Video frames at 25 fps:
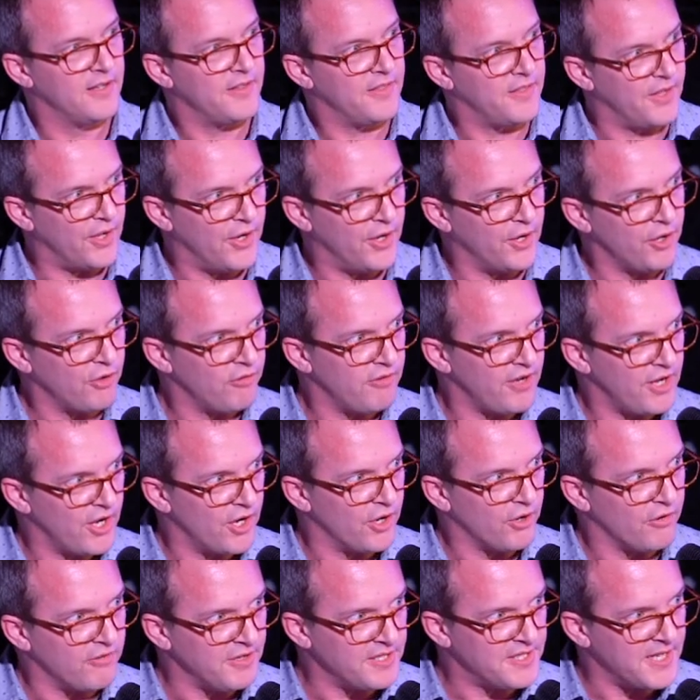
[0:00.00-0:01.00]
The hungry,
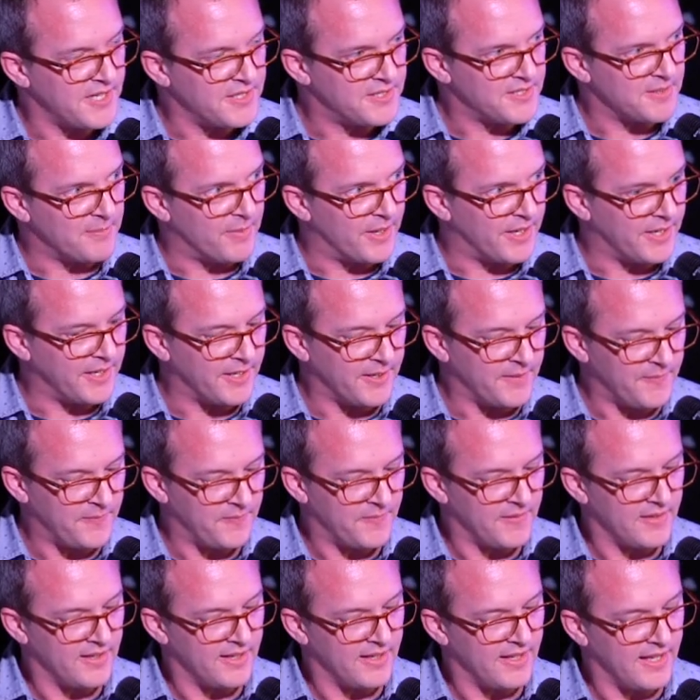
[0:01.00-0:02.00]
hungry data miner
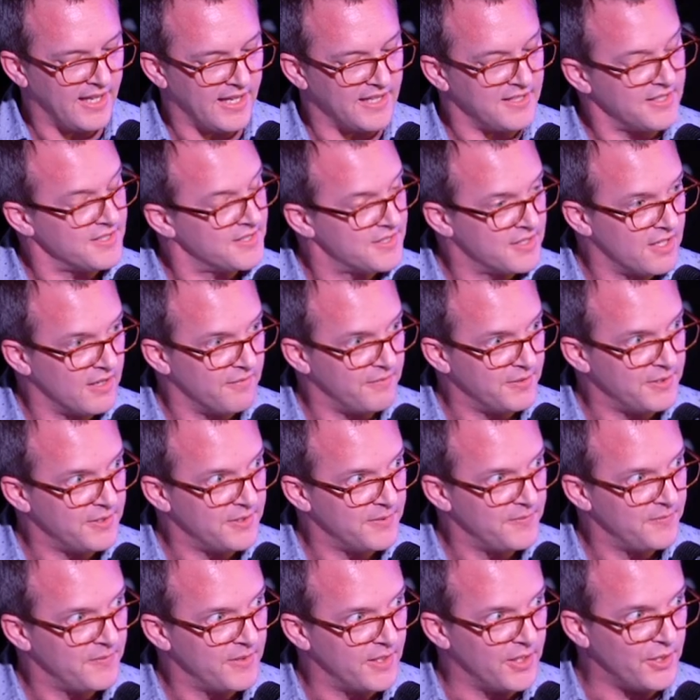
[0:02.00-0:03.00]
had discovered